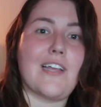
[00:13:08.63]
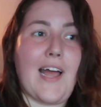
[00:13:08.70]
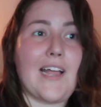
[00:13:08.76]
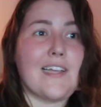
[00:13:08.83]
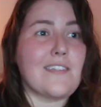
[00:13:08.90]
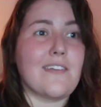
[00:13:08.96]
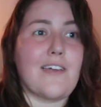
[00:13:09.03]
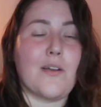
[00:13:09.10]
And
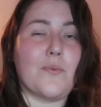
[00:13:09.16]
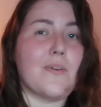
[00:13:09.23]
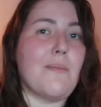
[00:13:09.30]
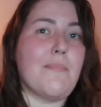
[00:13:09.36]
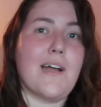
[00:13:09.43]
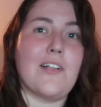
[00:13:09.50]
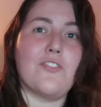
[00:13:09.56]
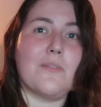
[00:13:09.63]
I still got to
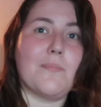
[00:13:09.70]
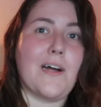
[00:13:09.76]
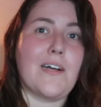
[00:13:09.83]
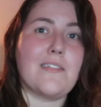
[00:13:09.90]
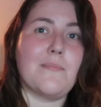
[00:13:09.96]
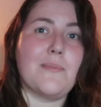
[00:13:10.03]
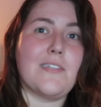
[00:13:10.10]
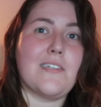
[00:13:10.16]
reimagine the
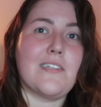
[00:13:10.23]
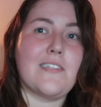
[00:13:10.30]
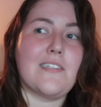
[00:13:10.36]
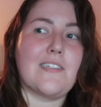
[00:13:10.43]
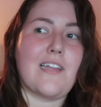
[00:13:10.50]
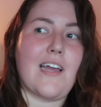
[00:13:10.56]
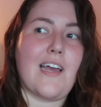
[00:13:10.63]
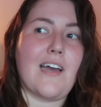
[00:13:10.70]

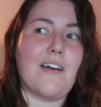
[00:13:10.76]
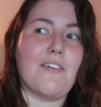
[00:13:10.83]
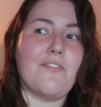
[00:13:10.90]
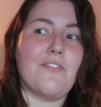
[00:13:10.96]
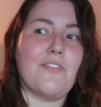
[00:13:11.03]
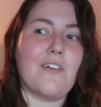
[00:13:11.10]
possibilities that I have